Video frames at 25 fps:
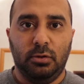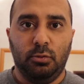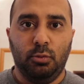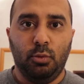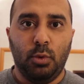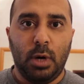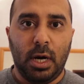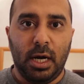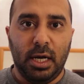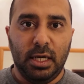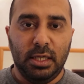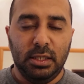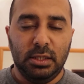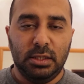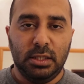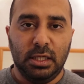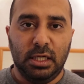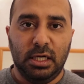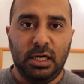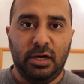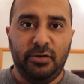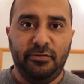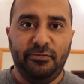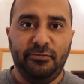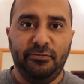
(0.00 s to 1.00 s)
wide
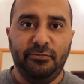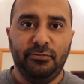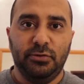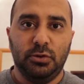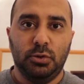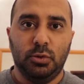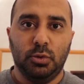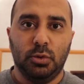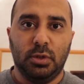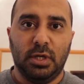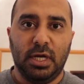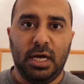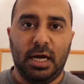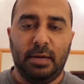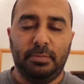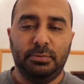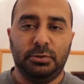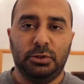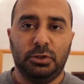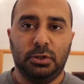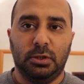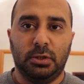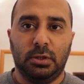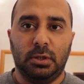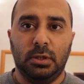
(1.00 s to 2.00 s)
enough to
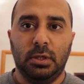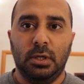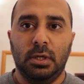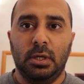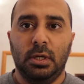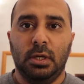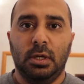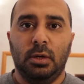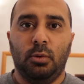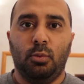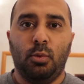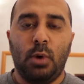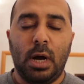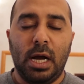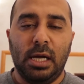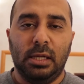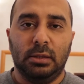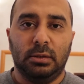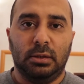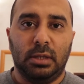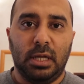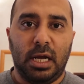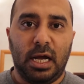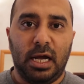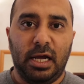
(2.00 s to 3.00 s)
capture
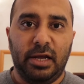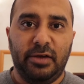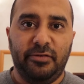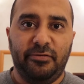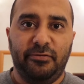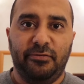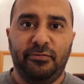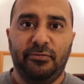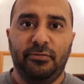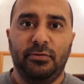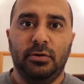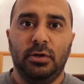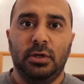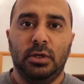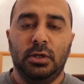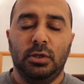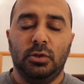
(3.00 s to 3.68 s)
wildlife,